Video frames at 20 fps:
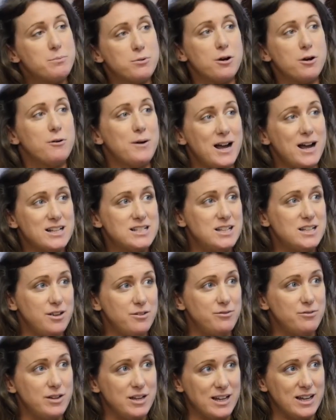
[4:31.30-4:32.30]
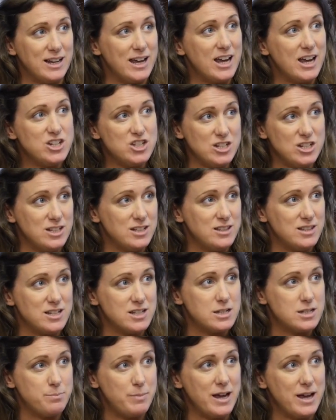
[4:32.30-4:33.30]
proactive in engaging in this
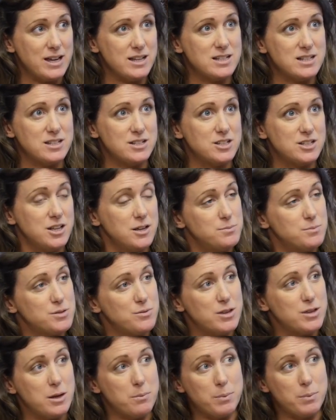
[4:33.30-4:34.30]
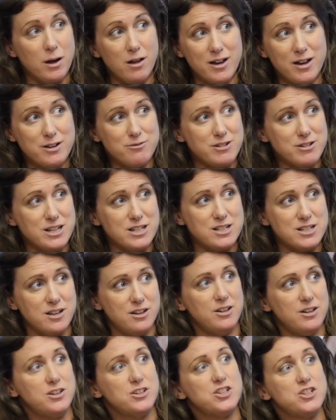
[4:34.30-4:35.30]
space in terms of the applied
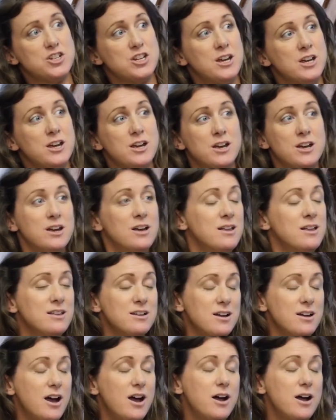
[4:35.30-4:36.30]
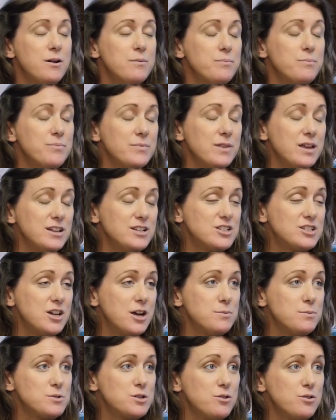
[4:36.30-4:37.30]
research, in
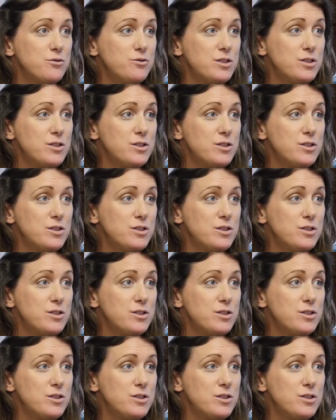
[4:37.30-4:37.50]
terms of